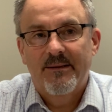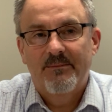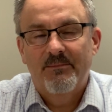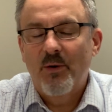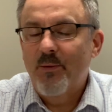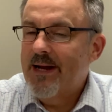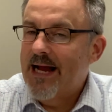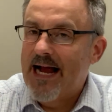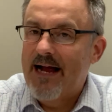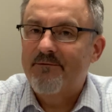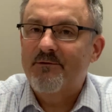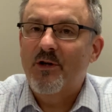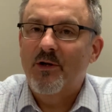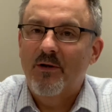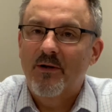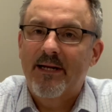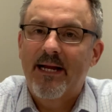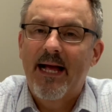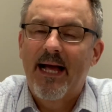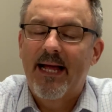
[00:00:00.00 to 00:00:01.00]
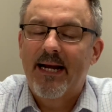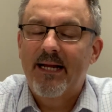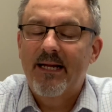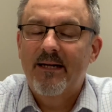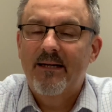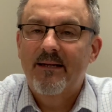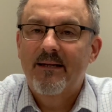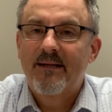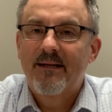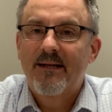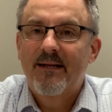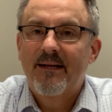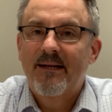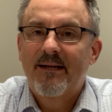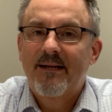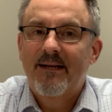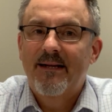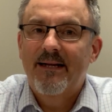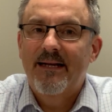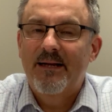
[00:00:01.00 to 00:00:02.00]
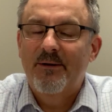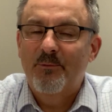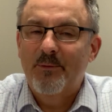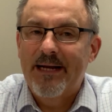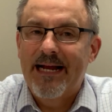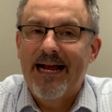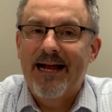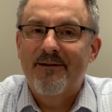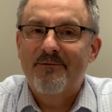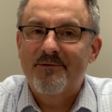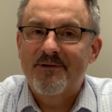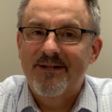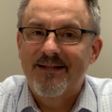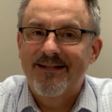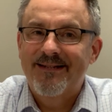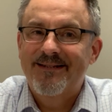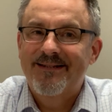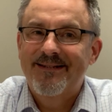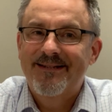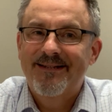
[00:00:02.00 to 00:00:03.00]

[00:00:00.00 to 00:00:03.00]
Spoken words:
but we have to look at it, and we have to